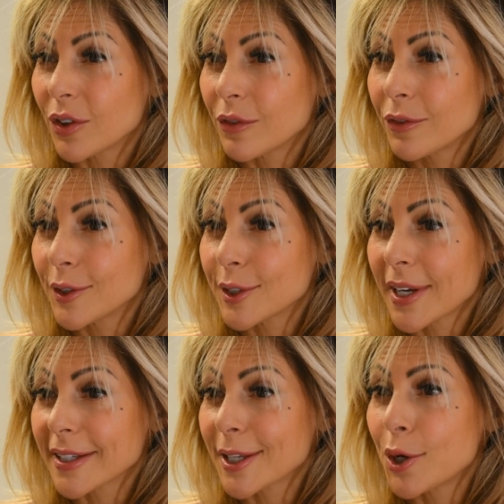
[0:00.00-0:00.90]
the first
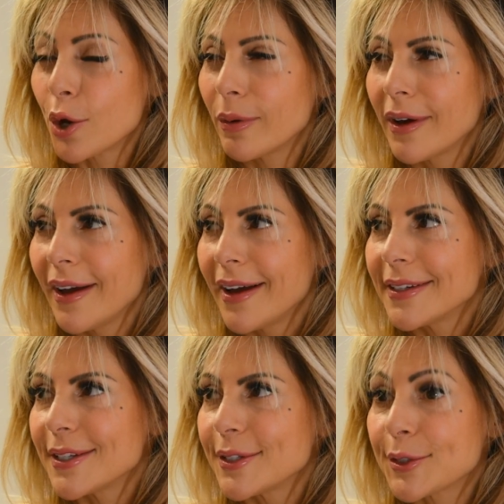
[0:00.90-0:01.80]
time, because I know
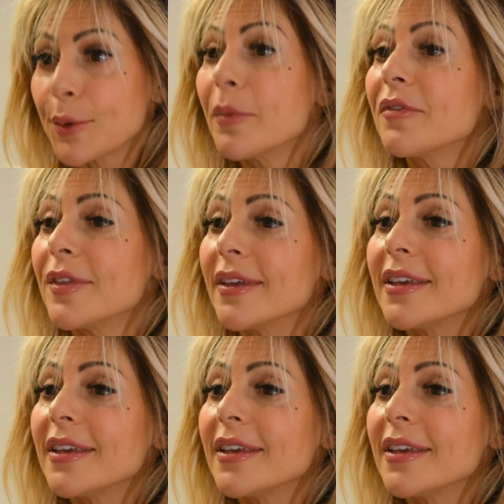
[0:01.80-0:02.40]
some of the...